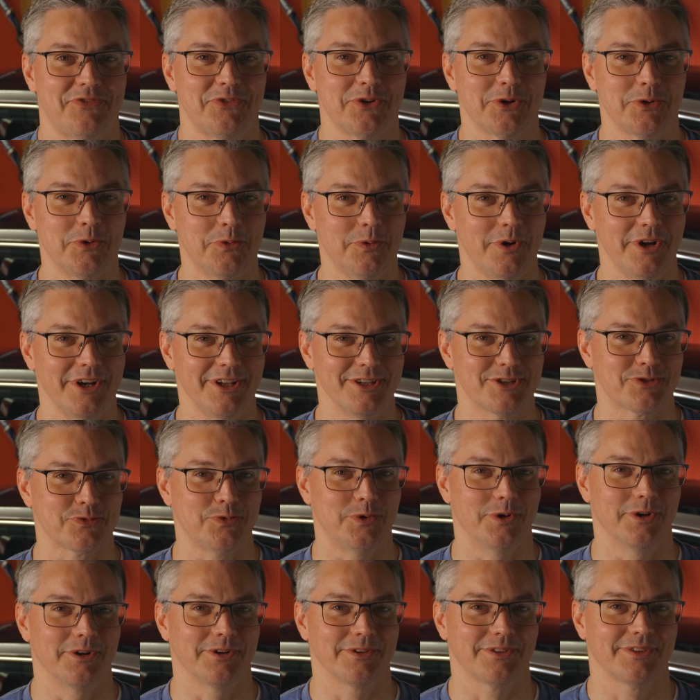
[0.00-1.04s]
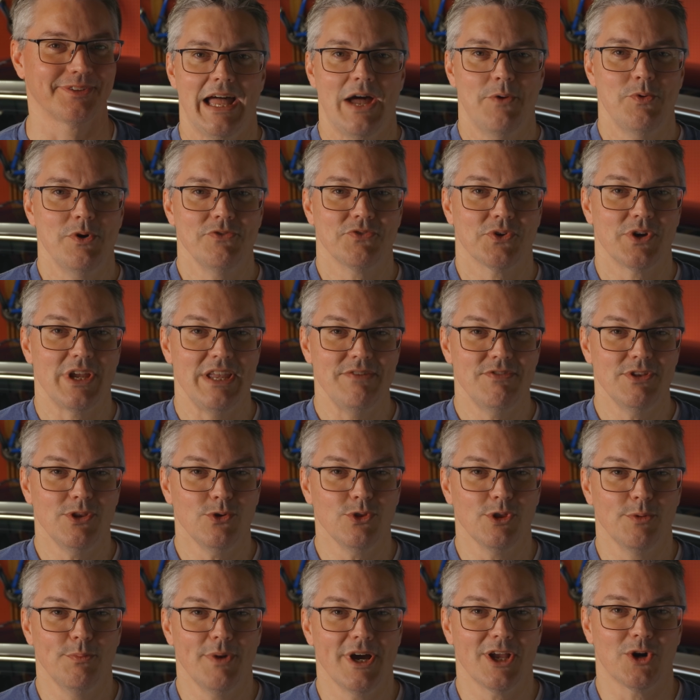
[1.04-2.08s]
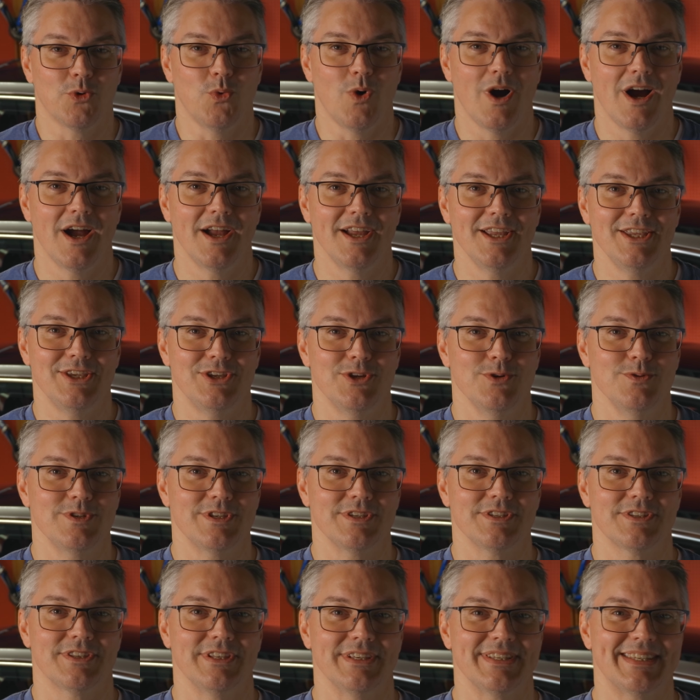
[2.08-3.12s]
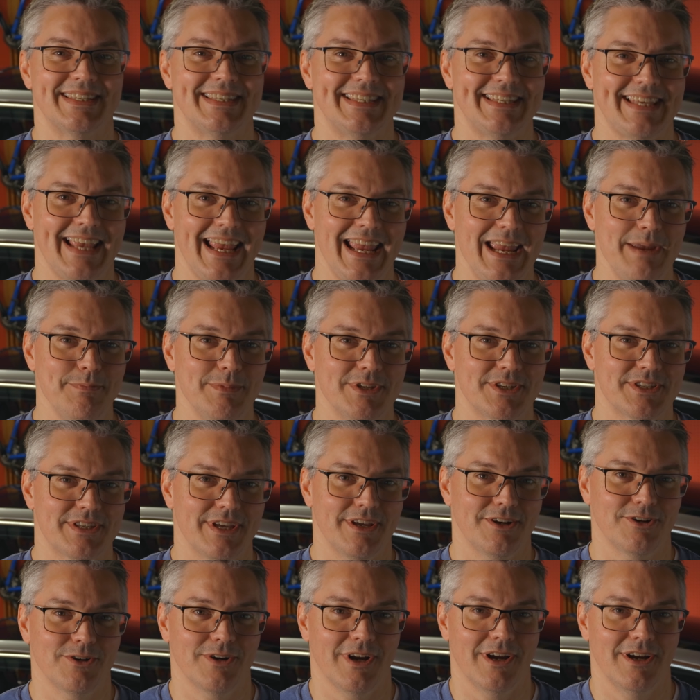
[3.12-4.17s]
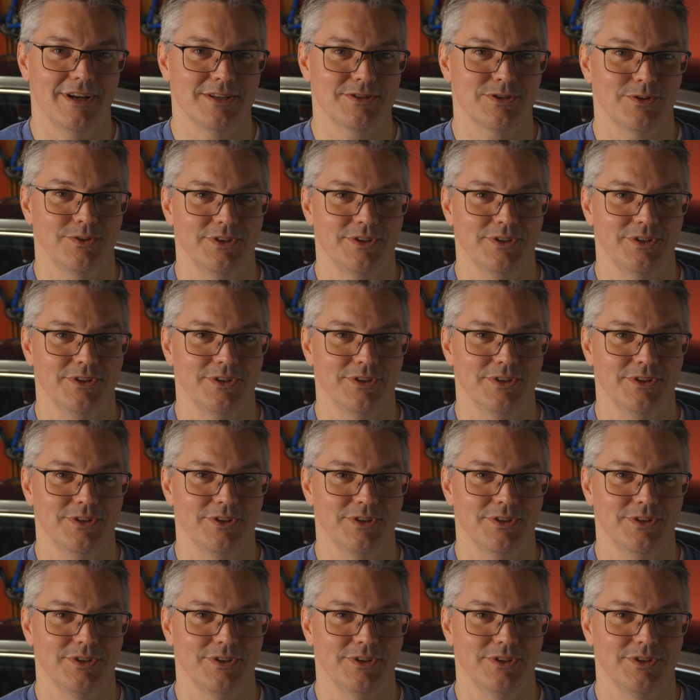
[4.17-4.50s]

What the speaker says: for what it's worth. However, even though the Model Y uses the same center console